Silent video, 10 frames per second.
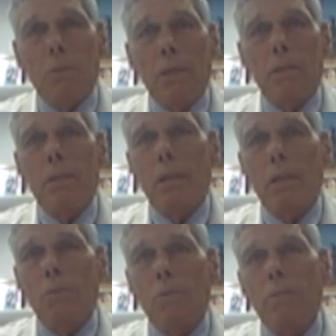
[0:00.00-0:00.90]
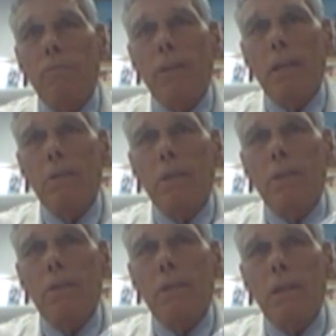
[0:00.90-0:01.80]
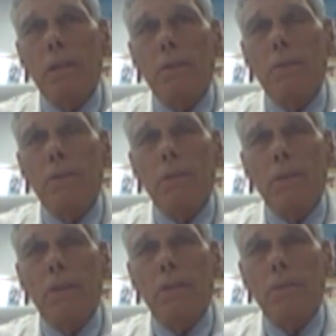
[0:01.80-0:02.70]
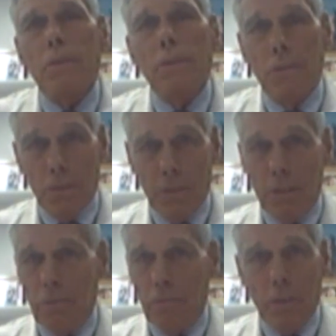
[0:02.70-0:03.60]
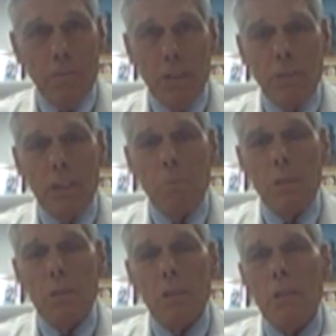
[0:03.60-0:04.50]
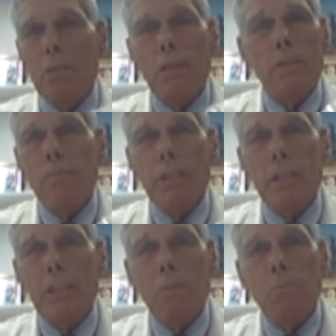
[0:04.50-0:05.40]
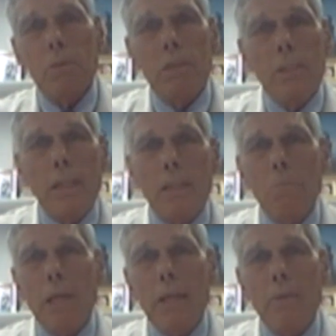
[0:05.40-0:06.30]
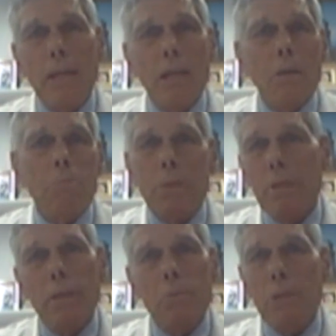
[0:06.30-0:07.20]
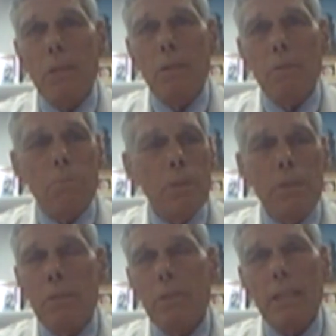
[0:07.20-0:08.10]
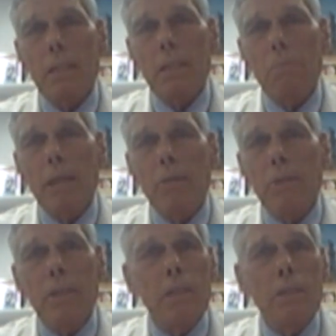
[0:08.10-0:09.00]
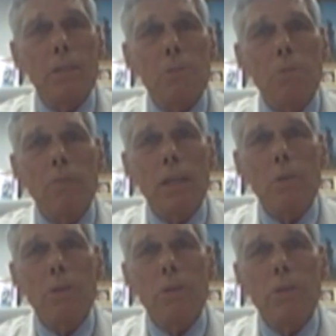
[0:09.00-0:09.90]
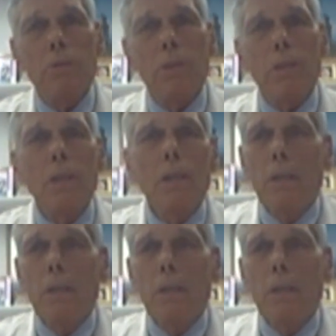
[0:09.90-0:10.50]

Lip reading: But we found that the 30 to 50 treatments, and very simple to take the battery out, put the other one in, put the second battery in that's provided with the unit,